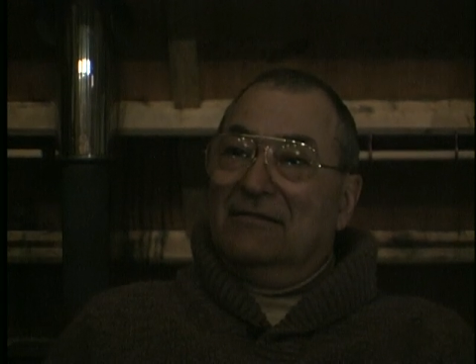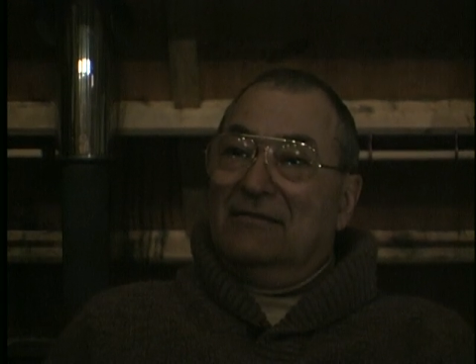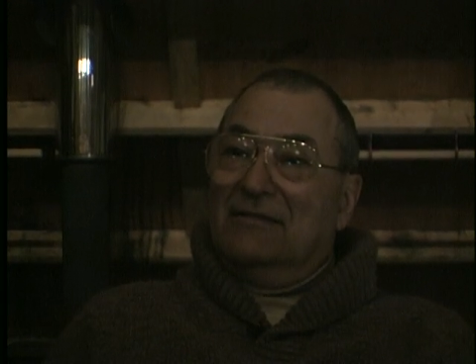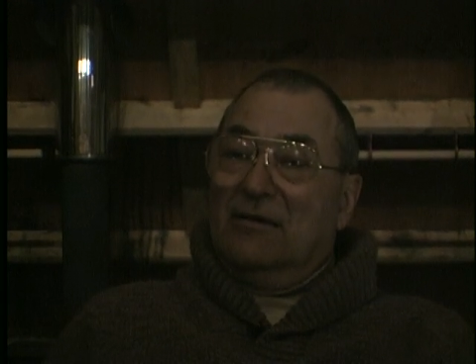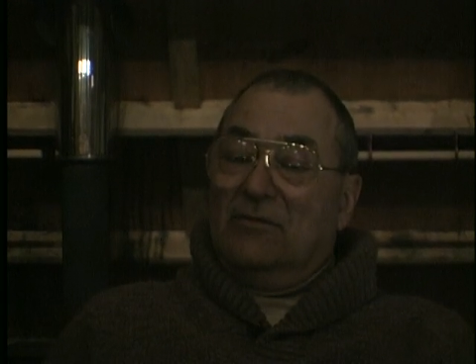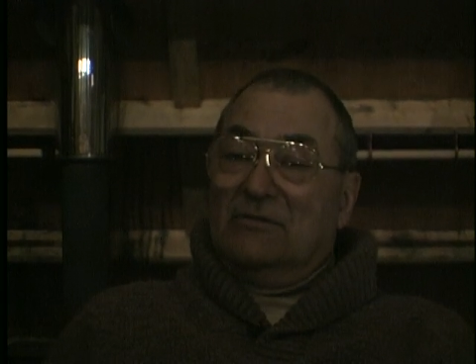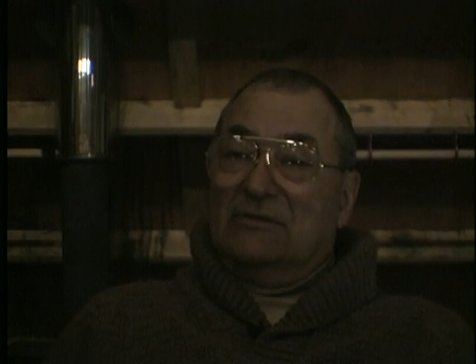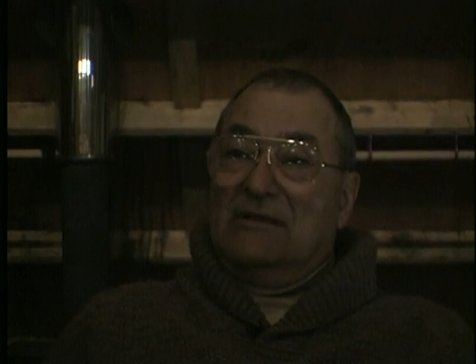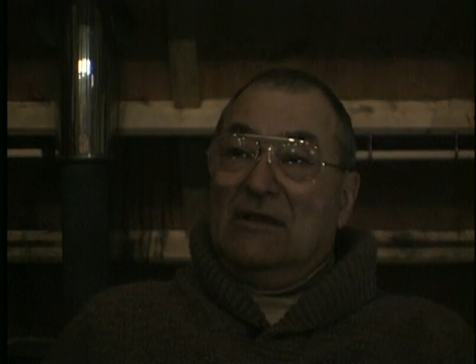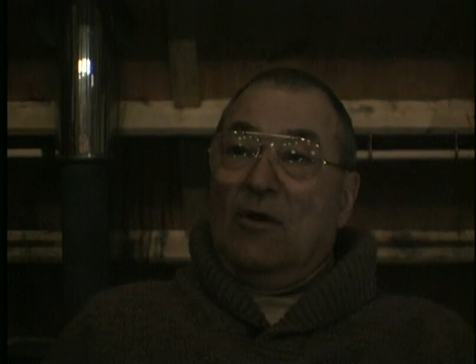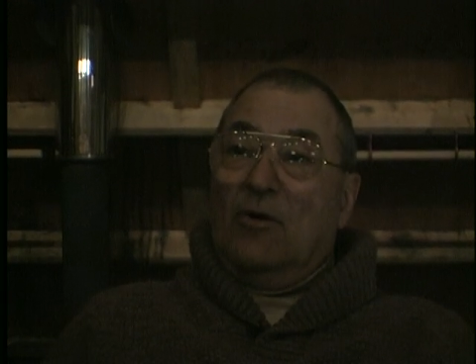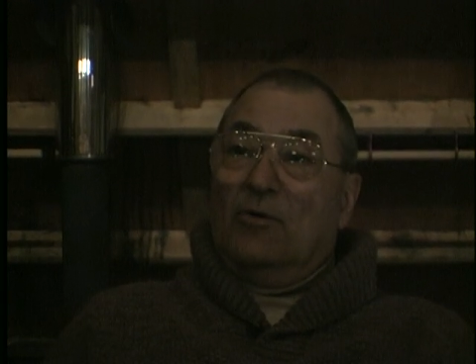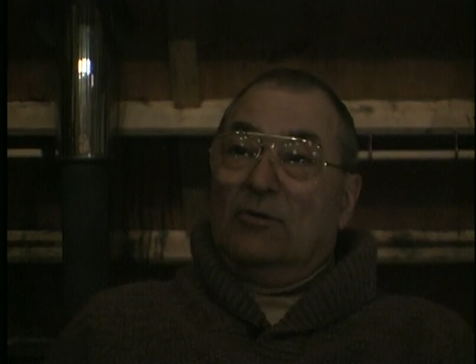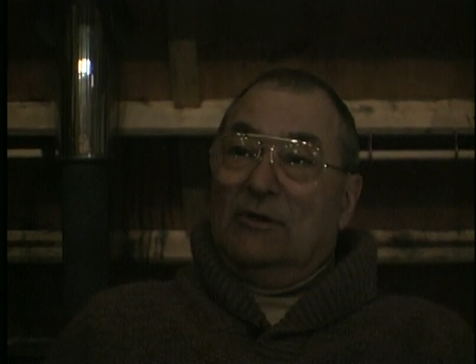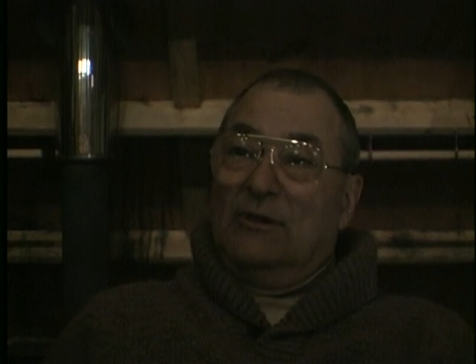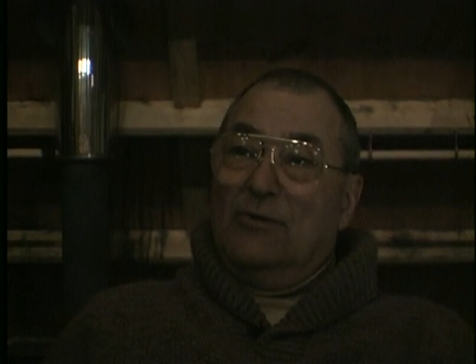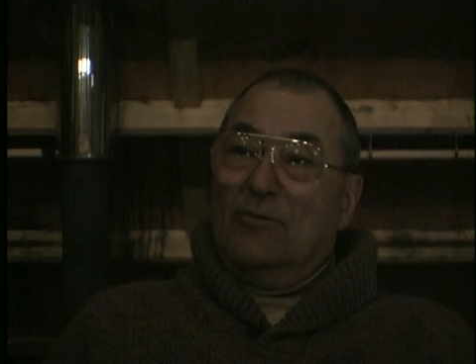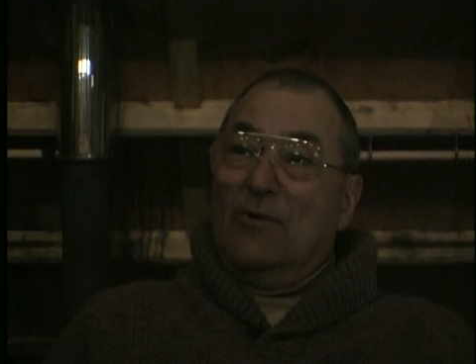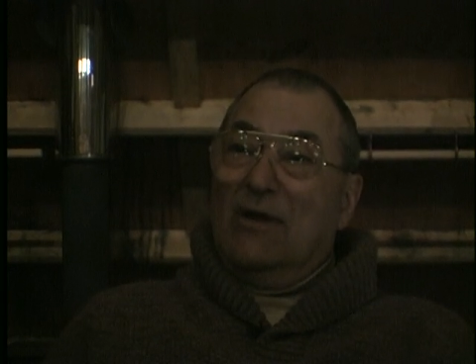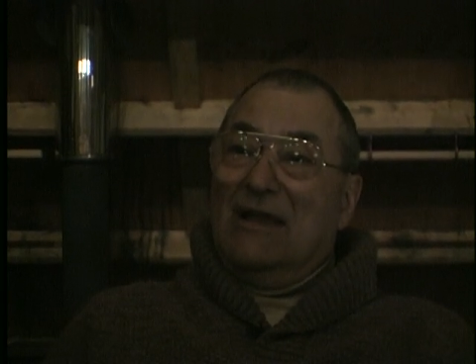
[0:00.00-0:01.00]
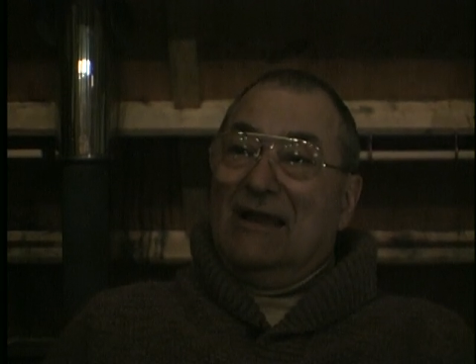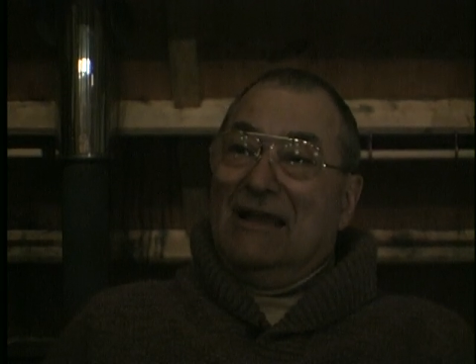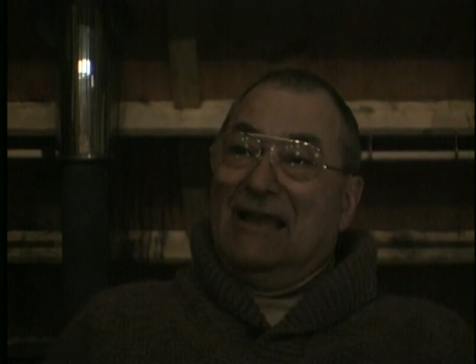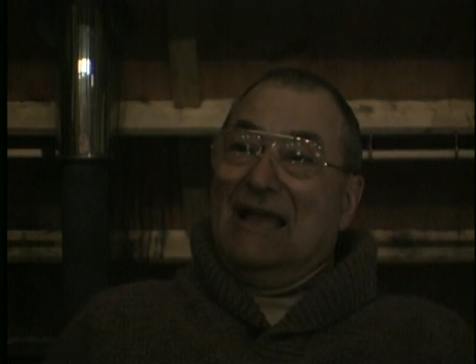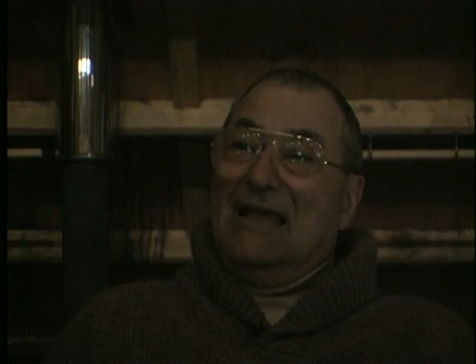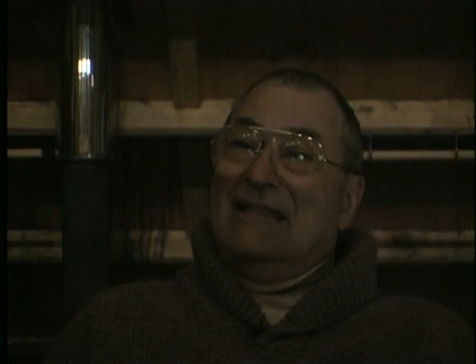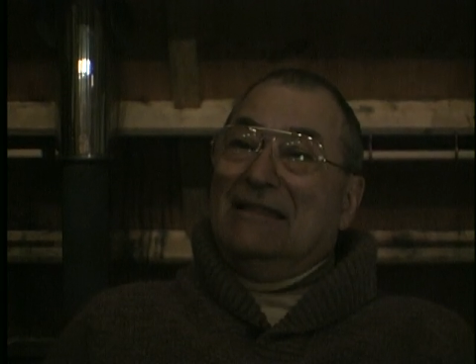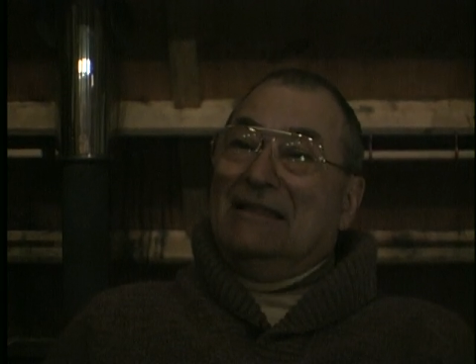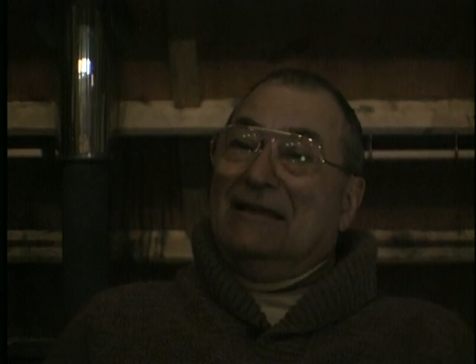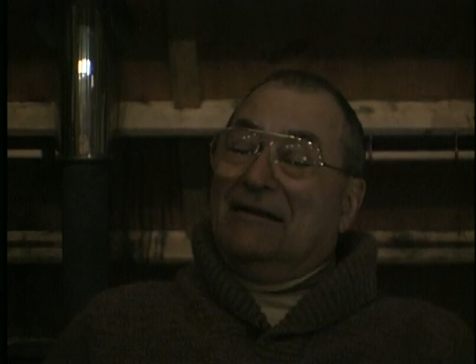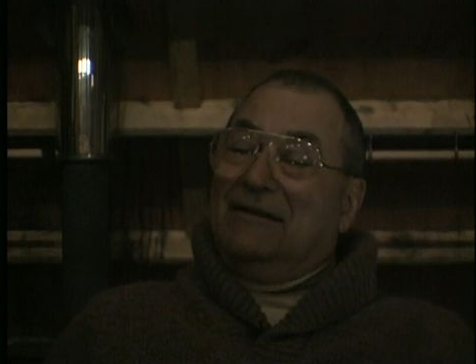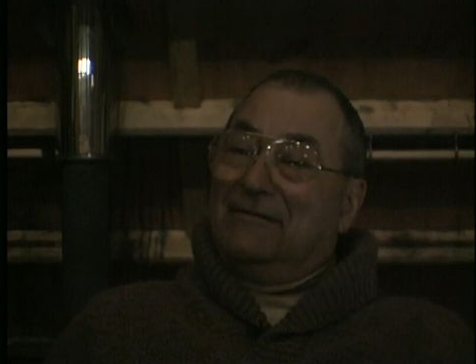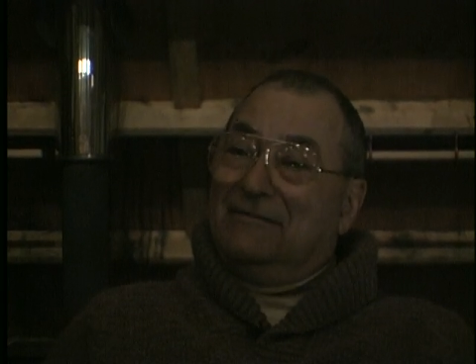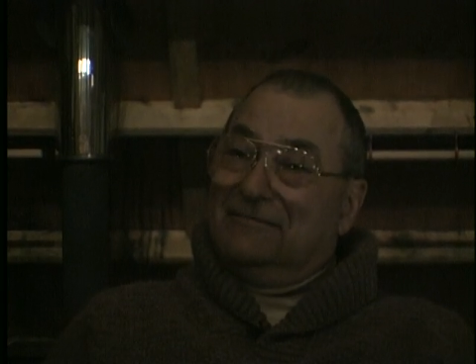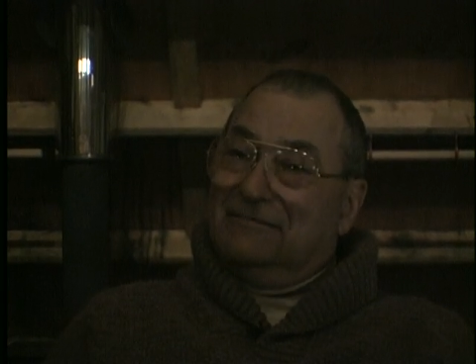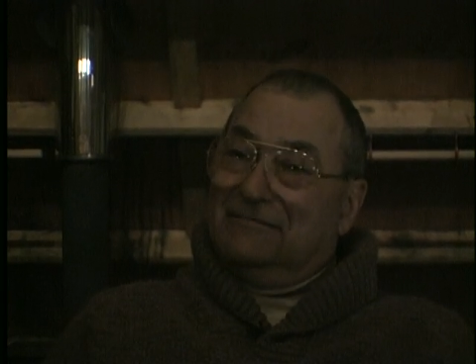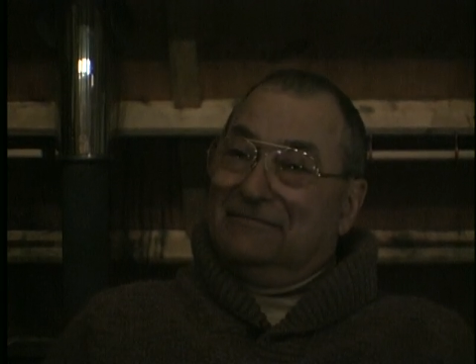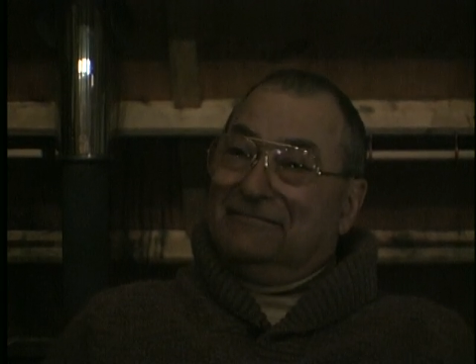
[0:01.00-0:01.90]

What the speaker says: That was the only way to get there,